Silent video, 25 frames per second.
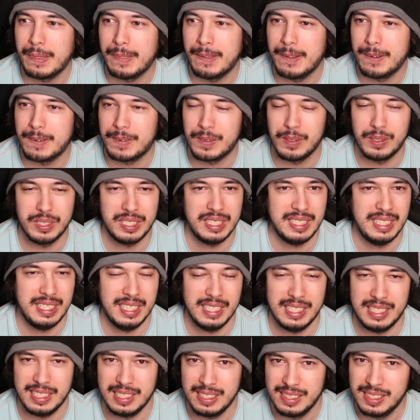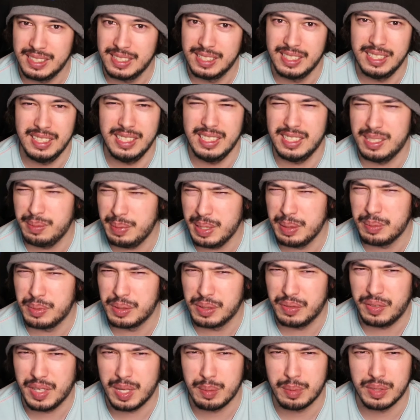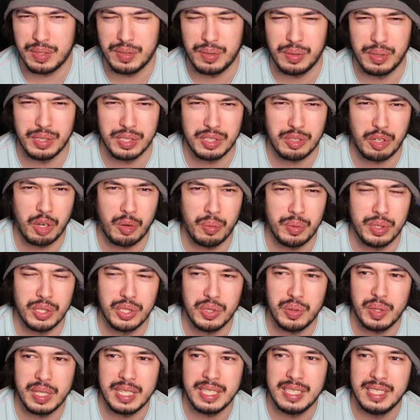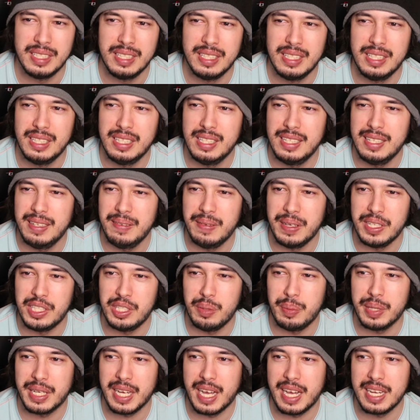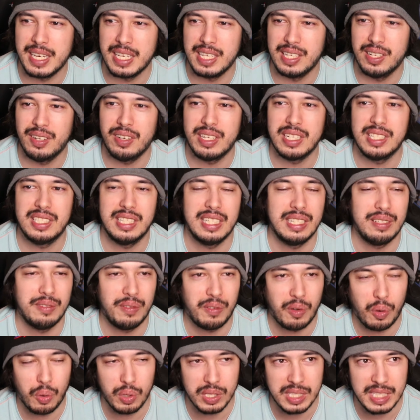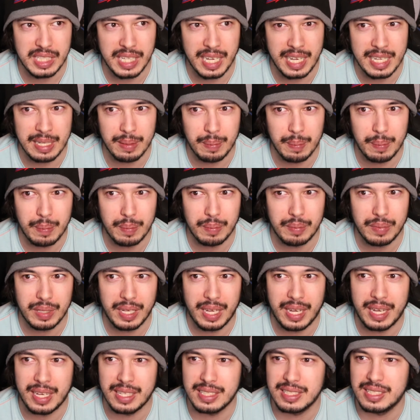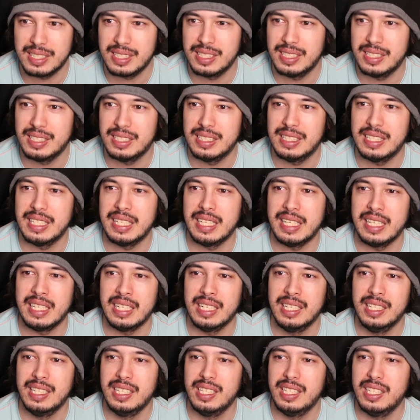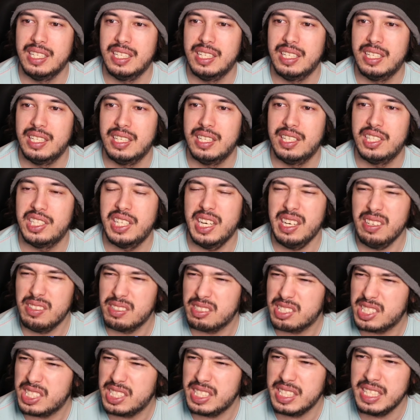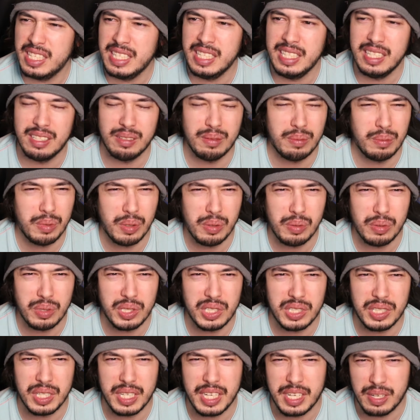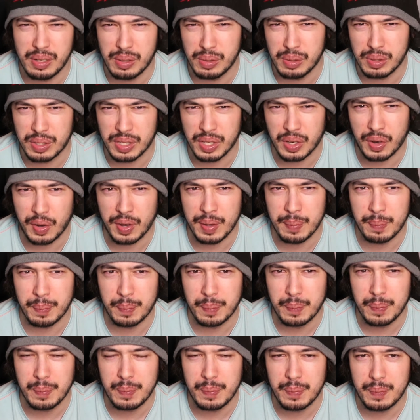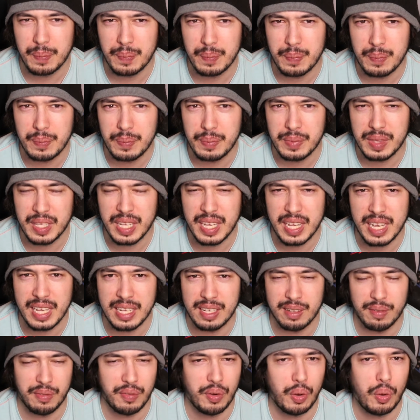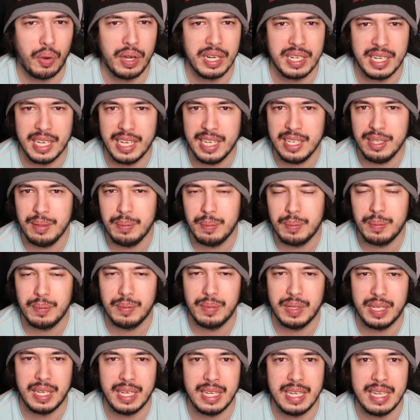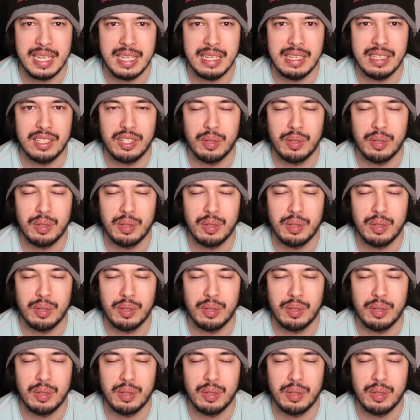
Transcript: of course he's a bit more famous for his commentary, which began in 1948 at the Chelsea Walsh Hill Climb. Then the following year, he